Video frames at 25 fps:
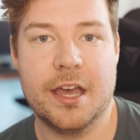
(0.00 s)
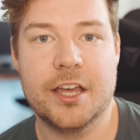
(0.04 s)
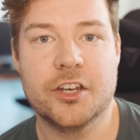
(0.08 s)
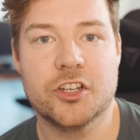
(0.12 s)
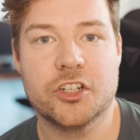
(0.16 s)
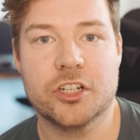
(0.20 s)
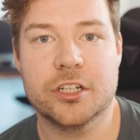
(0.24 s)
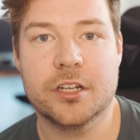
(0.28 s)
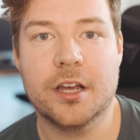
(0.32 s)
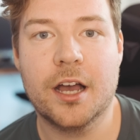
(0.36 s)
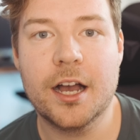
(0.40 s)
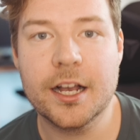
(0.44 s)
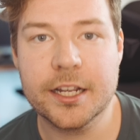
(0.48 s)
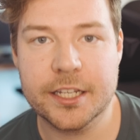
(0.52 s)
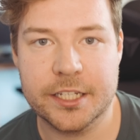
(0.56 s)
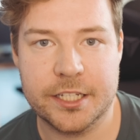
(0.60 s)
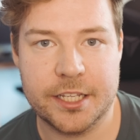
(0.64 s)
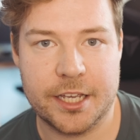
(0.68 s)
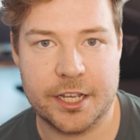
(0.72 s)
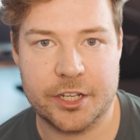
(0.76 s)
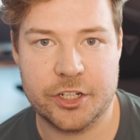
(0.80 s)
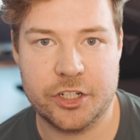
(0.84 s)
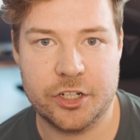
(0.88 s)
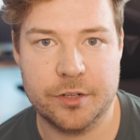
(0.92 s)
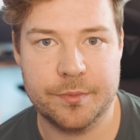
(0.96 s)
Engine
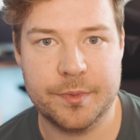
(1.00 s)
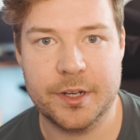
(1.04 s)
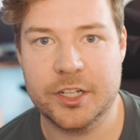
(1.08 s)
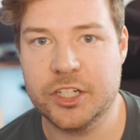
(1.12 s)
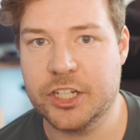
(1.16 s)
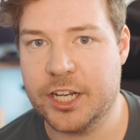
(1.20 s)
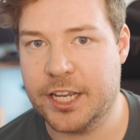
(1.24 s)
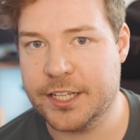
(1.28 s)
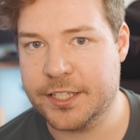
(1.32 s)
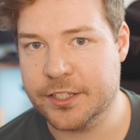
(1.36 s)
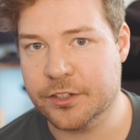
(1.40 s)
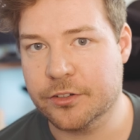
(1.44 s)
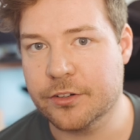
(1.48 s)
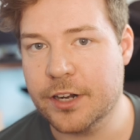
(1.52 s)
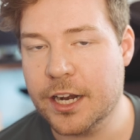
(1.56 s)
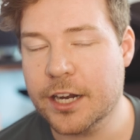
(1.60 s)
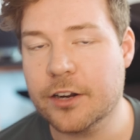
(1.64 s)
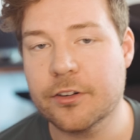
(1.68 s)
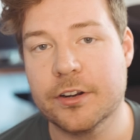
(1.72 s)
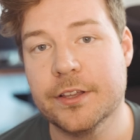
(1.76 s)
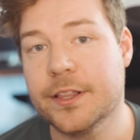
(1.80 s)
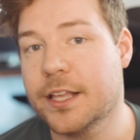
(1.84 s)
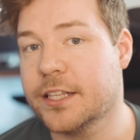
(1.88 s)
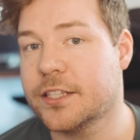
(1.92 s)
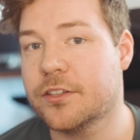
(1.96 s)
Architecture by Jason
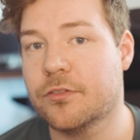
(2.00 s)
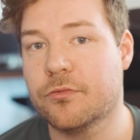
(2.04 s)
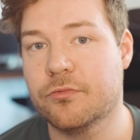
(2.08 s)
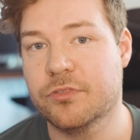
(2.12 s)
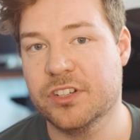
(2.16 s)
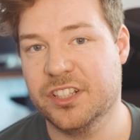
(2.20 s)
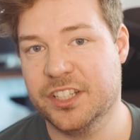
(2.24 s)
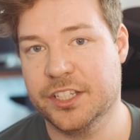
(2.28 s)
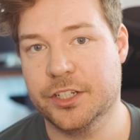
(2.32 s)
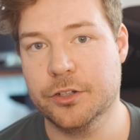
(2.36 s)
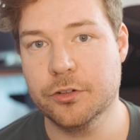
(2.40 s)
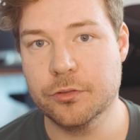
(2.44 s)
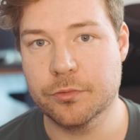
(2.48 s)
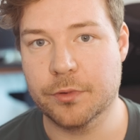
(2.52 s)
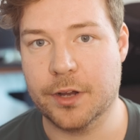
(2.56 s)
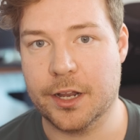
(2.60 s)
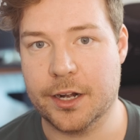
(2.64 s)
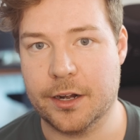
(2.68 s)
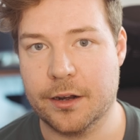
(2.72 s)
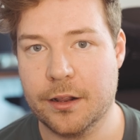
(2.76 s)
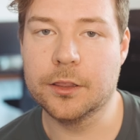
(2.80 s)
Gregory. That's a really good one.